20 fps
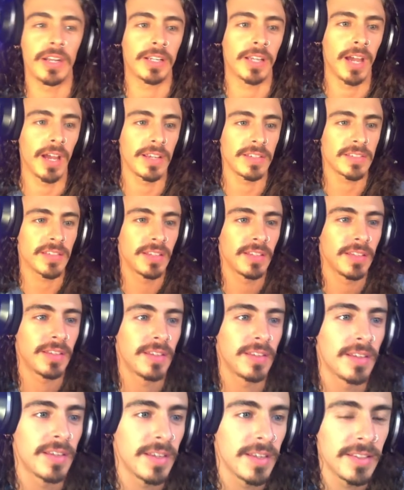guys.
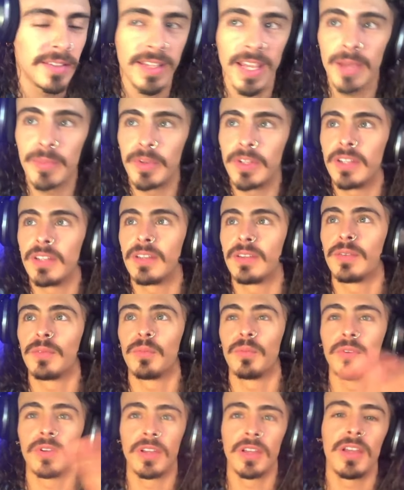Damn it.
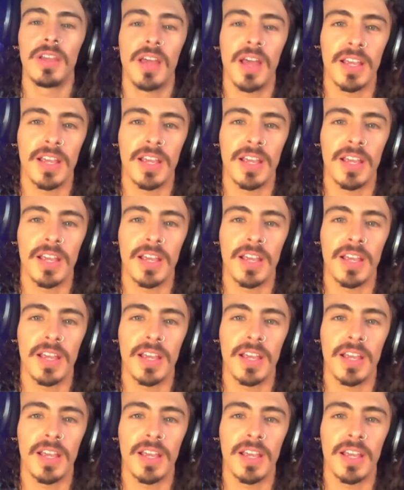I